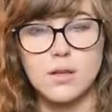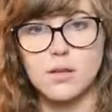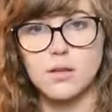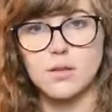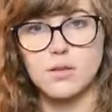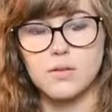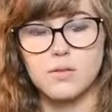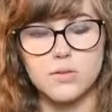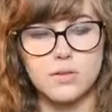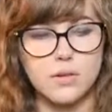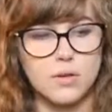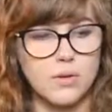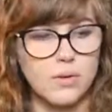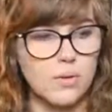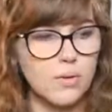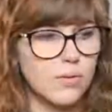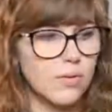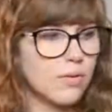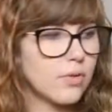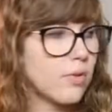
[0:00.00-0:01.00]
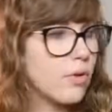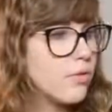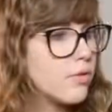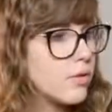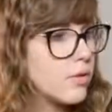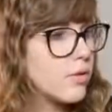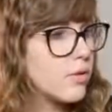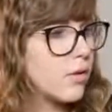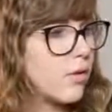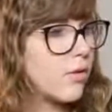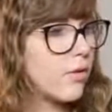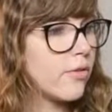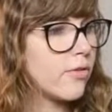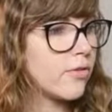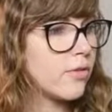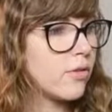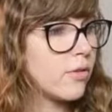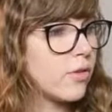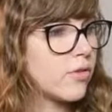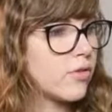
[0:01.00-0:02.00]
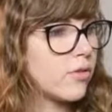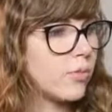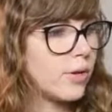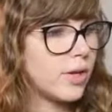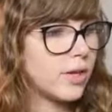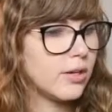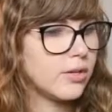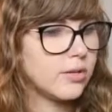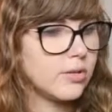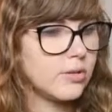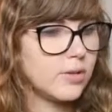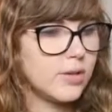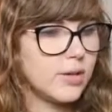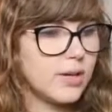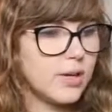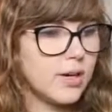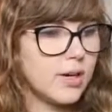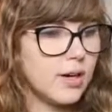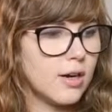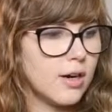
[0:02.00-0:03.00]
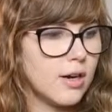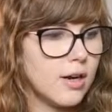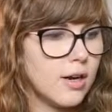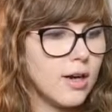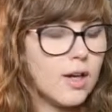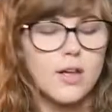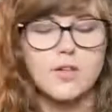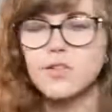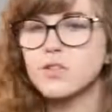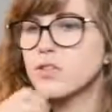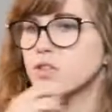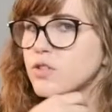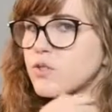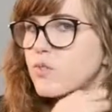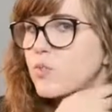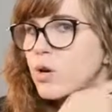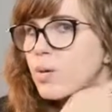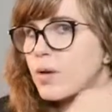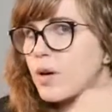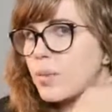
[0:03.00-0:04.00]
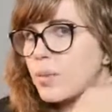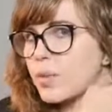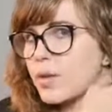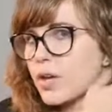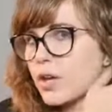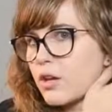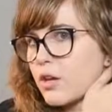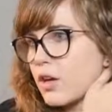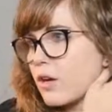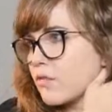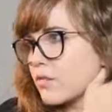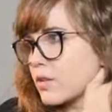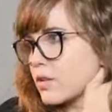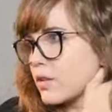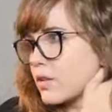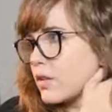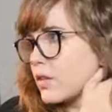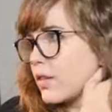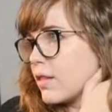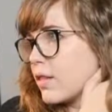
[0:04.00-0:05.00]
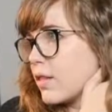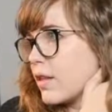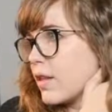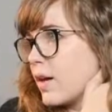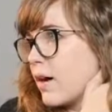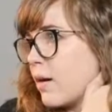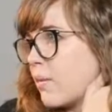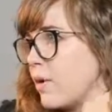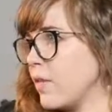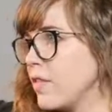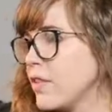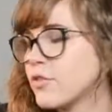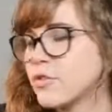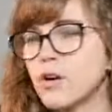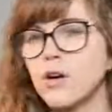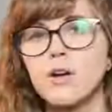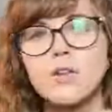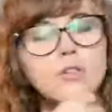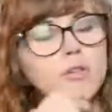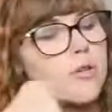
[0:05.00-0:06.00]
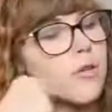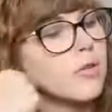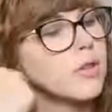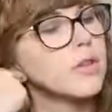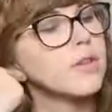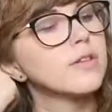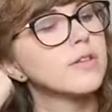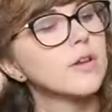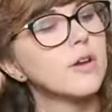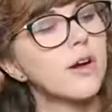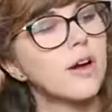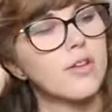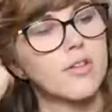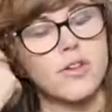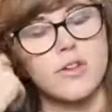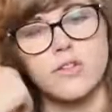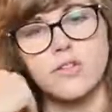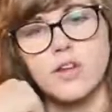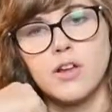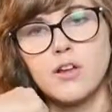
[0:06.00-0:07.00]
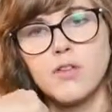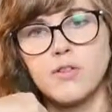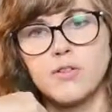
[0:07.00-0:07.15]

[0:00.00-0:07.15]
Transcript: So those are all the slurs that we could do here. Just as a warm up, like you don't have to. And these aren't the only slur exercises I do.